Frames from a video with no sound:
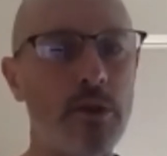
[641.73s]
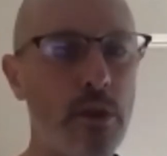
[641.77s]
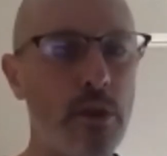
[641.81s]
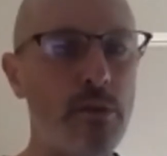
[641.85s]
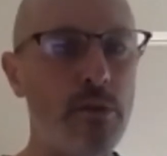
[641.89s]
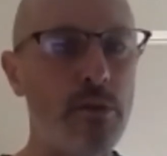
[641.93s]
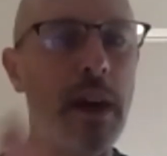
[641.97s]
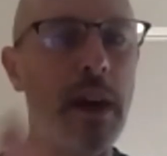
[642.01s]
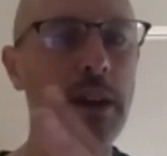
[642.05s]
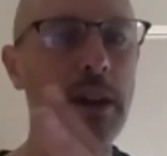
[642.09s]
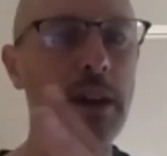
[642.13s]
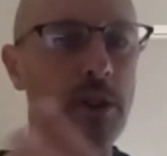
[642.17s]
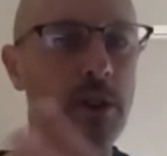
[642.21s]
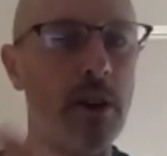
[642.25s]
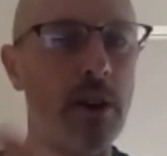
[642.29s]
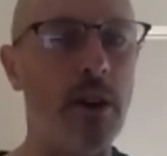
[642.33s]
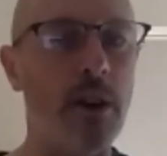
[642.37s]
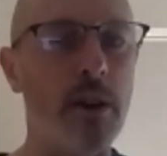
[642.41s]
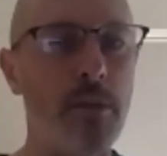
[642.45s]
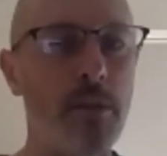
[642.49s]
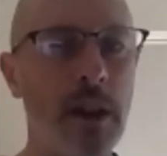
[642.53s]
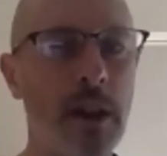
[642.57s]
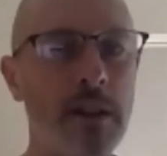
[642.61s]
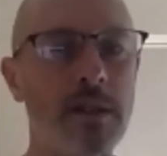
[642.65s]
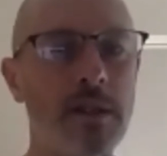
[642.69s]
We've made
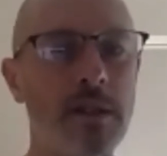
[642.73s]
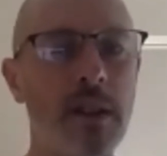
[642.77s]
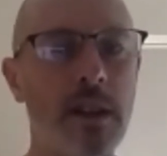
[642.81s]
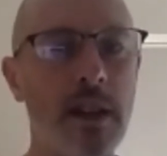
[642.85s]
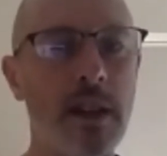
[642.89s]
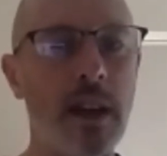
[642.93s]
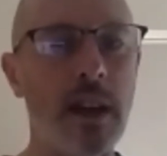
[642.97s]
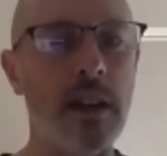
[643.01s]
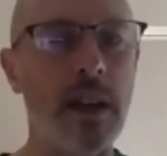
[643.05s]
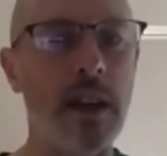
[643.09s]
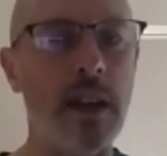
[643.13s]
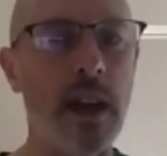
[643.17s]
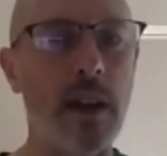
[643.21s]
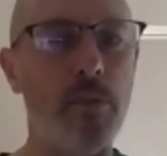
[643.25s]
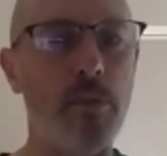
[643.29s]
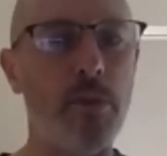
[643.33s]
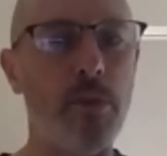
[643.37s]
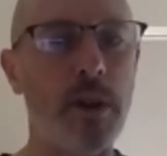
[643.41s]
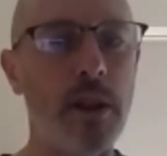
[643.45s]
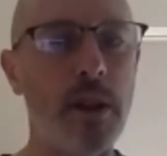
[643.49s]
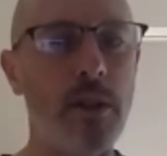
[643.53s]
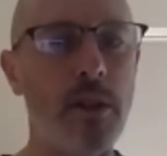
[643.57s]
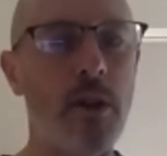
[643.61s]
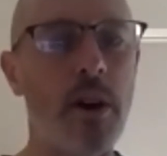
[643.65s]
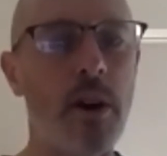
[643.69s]
tournament and, and, had a
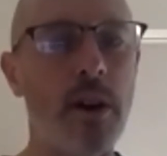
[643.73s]
pretty long